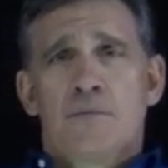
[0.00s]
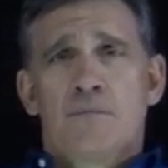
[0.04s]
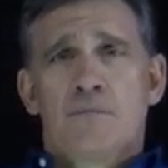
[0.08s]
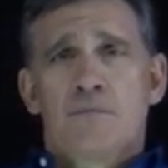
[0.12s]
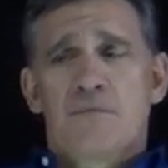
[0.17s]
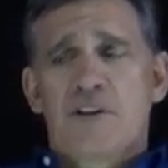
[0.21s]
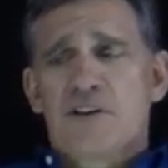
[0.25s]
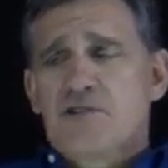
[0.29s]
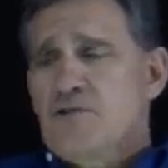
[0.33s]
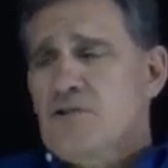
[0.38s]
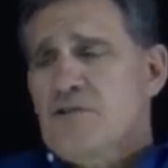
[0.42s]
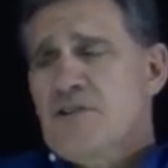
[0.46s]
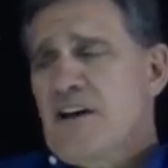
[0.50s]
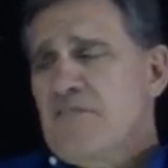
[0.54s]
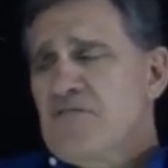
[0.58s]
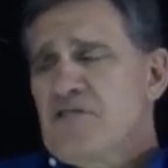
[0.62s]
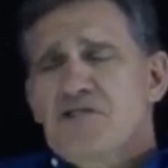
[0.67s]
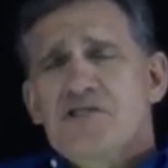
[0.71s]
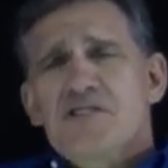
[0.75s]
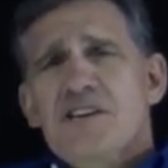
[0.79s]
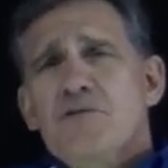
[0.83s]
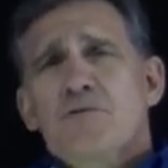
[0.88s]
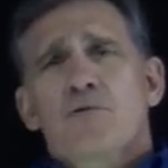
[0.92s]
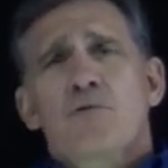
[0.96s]
they shouldn't have to
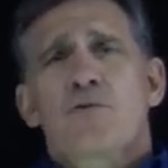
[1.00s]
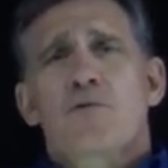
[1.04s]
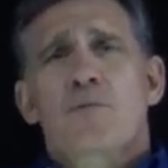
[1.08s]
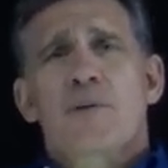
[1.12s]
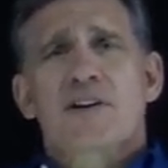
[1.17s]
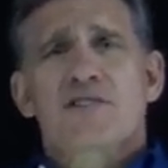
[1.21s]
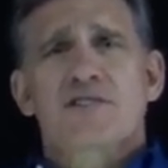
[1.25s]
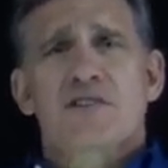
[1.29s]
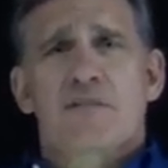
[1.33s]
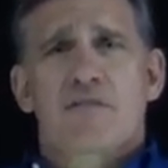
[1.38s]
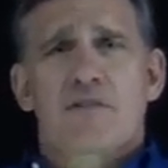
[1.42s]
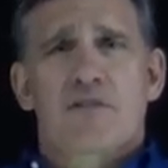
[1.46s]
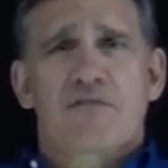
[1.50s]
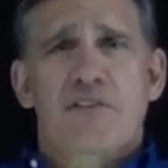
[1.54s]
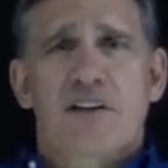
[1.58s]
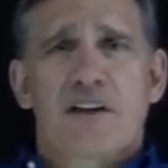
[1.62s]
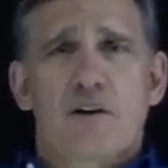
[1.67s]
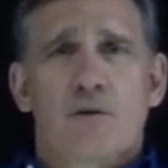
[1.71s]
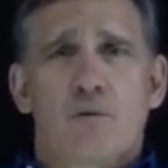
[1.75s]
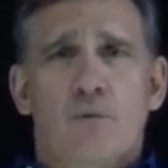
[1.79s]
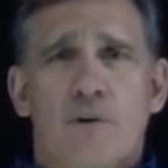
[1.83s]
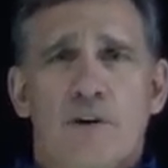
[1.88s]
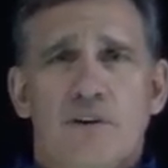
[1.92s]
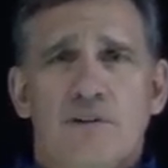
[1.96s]
sit through the rest of it if they
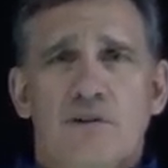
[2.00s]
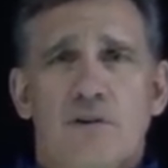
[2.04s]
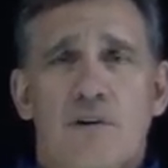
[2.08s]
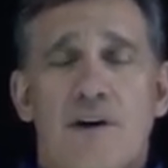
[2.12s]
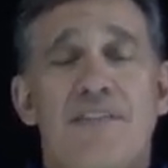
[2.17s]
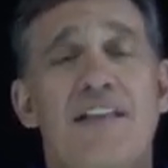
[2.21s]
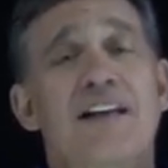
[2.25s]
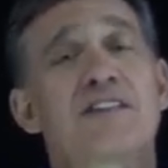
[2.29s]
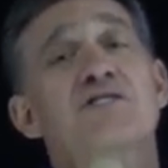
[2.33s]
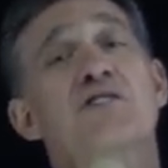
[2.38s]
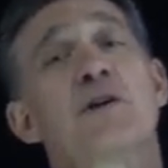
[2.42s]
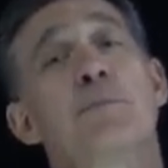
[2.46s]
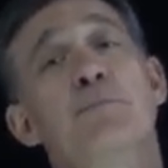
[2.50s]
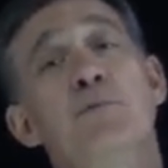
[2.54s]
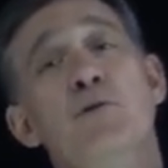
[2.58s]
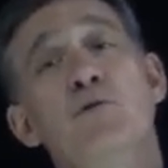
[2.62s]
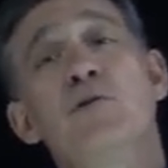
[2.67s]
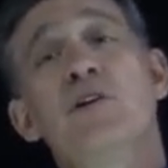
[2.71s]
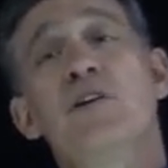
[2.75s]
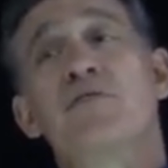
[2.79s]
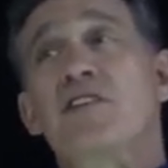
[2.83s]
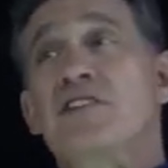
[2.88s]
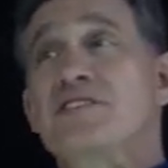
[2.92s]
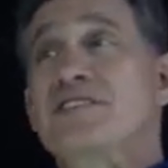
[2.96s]
don't want to. And that's the
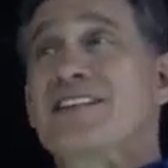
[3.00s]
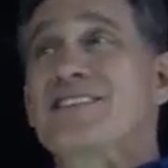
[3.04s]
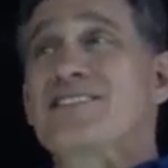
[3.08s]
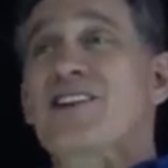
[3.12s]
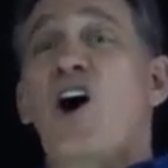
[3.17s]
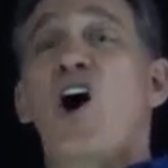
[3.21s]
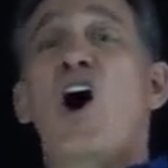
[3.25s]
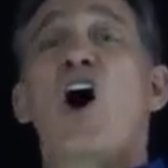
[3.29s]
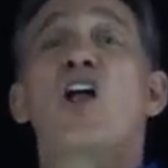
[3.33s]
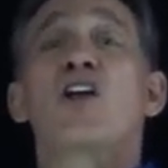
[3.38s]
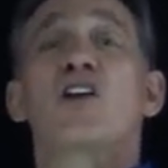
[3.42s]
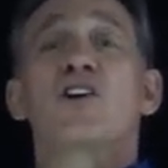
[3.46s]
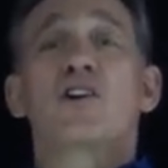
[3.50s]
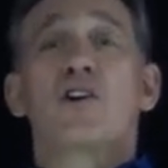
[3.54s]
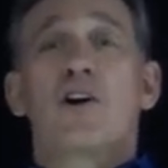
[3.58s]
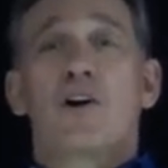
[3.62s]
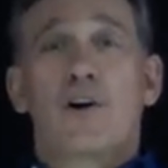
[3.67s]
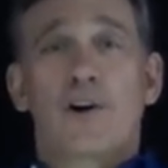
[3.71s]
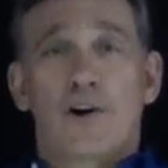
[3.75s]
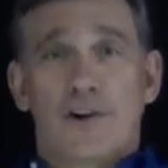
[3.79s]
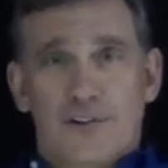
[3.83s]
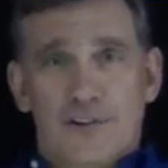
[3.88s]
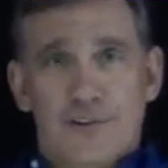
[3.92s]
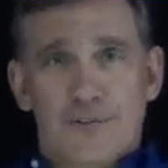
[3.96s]
beauty of this. It's a la
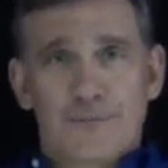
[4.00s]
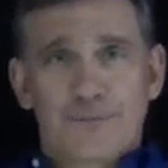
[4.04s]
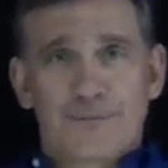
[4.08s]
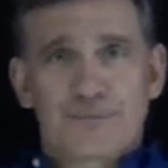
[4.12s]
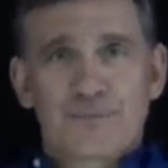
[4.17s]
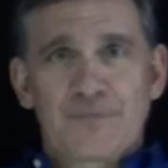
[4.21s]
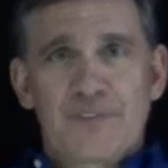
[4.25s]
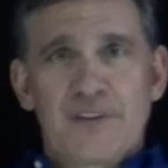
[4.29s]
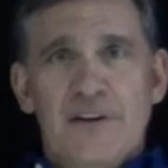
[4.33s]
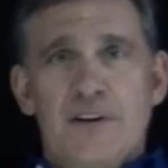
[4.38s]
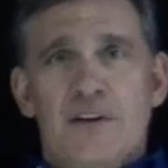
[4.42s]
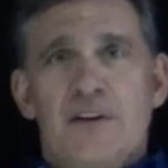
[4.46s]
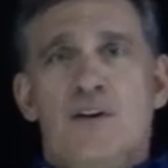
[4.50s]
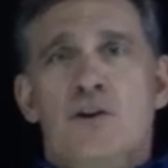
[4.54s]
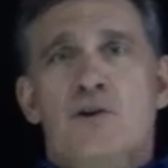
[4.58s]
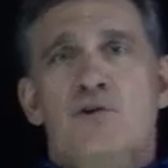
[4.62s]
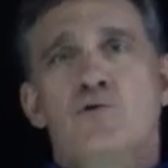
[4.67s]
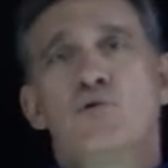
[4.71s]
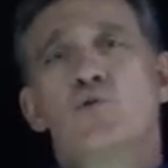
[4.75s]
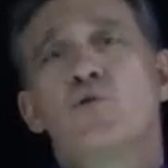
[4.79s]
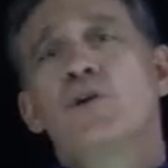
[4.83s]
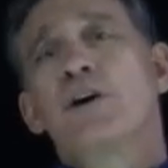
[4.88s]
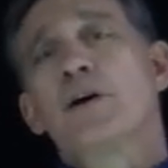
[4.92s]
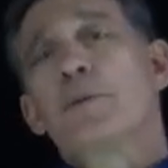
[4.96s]
carte.
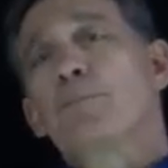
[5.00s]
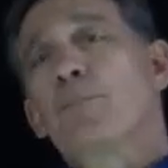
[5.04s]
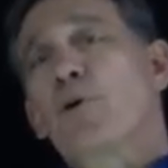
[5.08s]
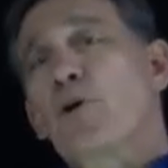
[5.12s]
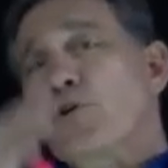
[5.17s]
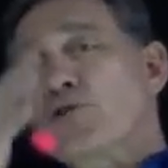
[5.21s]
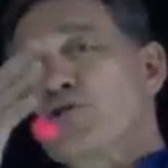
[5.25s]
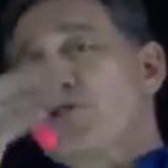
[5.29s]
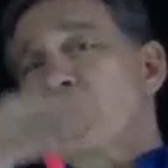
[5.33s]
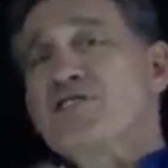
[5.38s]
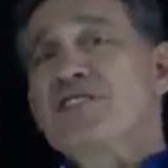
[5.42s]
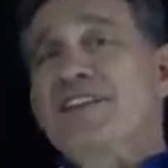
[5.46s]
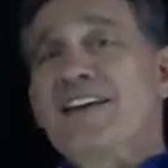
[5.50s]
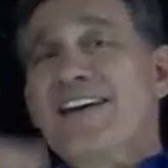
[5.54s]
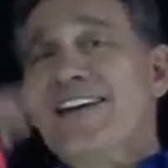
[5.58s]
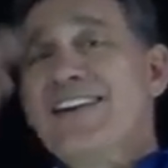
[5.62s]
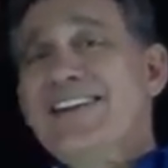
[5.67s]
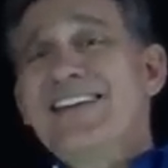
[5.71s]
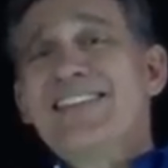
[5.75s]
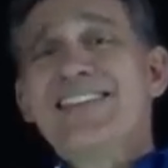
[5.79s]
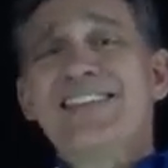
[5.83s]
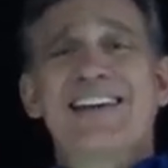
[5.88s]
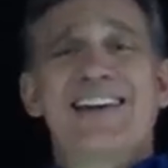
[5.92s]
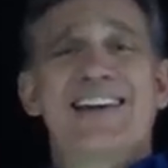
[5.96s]
You can purchase
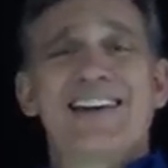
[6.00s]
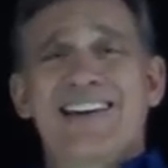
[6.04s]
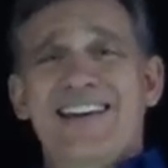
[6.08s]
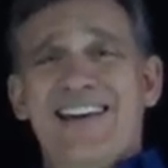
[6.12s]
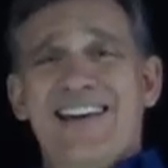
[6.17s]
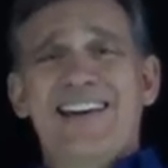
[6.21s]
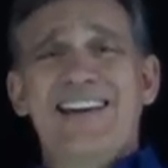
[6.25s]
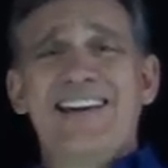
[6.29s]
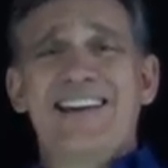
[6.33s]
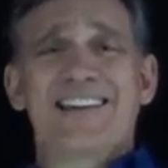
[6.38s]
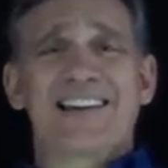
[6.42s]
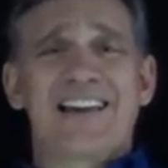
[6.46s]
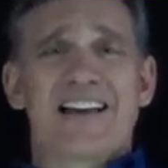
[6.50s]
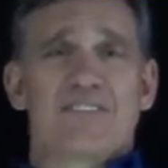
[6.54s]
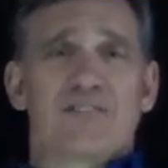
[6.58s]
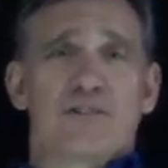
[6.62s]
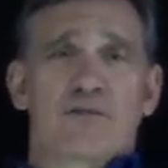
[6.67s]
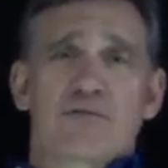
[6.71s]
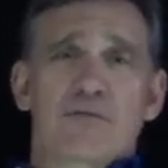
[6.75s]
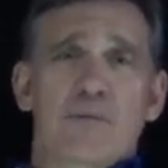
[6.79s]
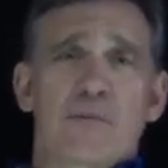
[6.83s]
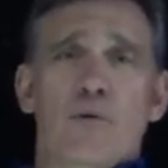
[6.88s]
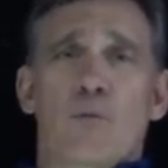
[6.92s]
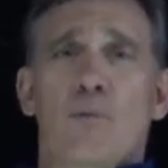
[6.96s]
anything at any level,
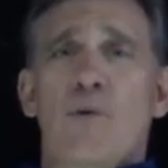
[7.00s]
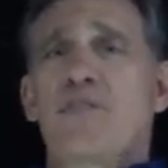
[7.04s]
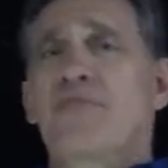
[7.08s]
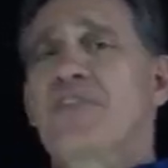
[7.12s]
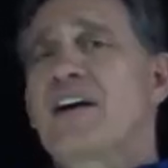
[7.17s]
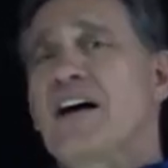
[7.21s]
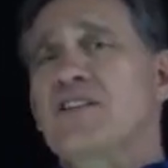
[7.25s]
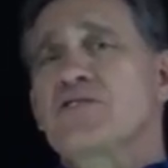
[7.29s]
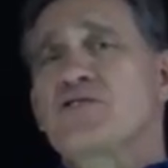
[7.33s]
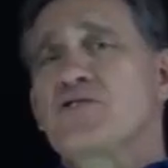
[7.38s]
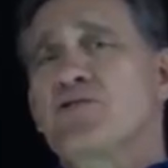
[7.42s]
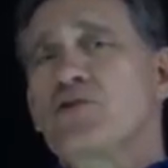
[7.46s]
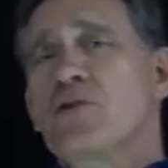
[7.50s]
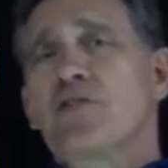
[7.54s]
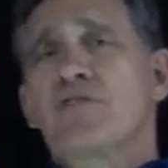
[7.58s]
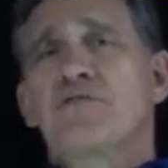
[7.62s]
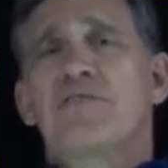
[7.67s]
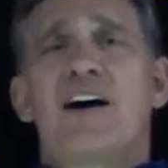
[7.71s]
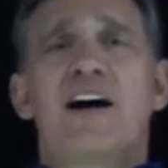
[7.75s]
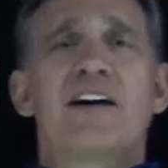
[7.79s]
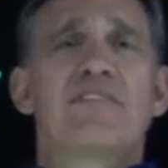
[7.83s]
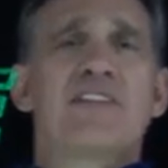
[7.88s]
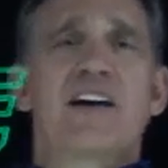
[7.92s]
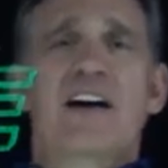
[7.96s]
from the 1,000s to the
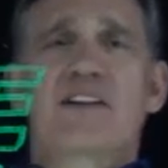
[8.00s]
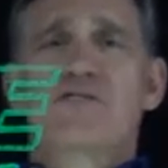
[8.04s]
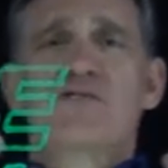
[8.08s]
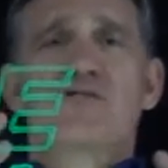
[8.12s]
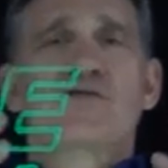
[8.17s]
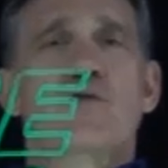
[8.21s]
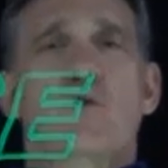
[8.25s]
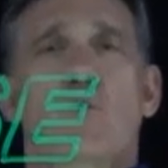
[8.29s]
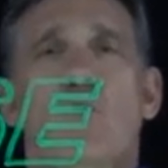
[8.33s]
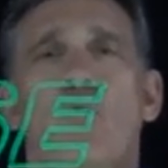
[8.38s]
5,000s or